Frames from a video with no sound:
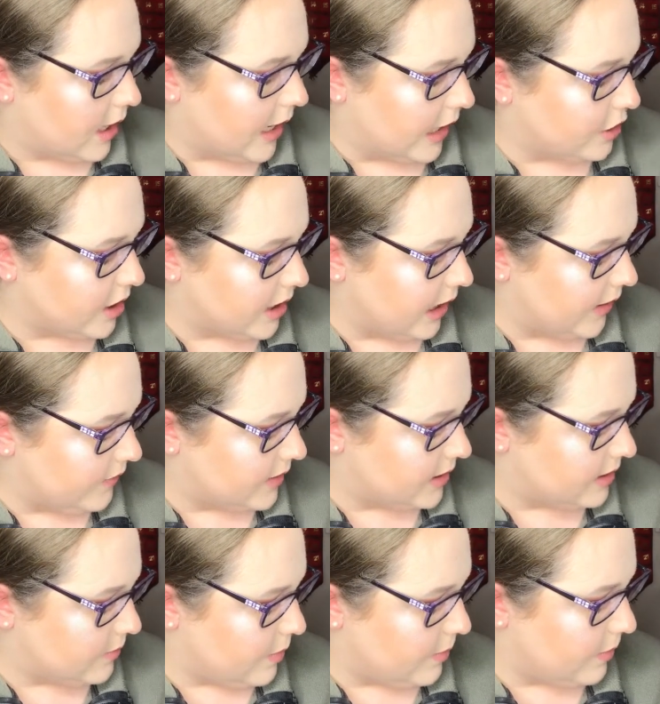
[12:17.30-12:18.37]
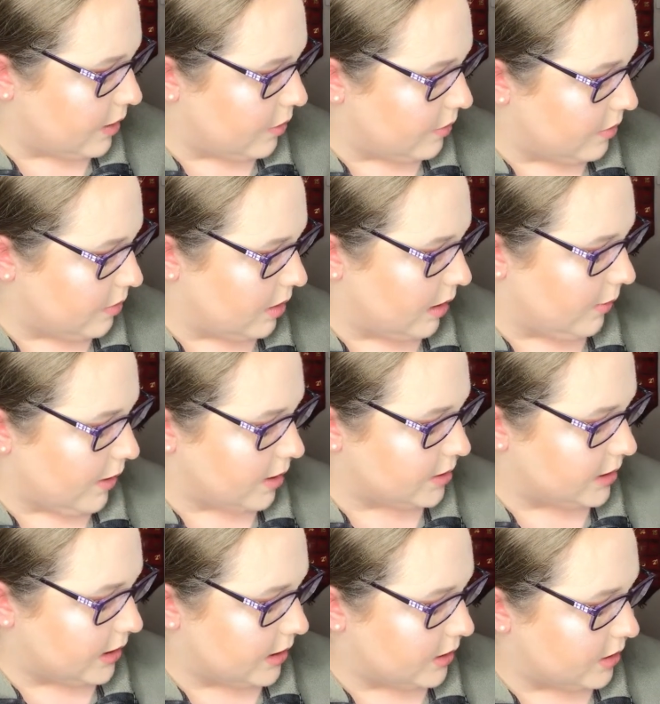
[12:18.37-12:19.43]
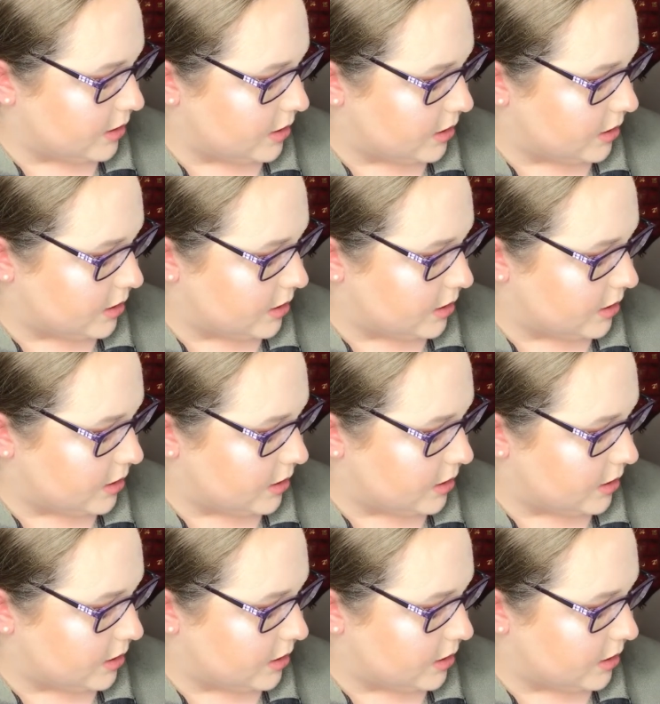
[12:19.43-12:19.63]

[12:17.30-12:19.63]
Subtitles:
I tried to give it to someone, but no one really wants it.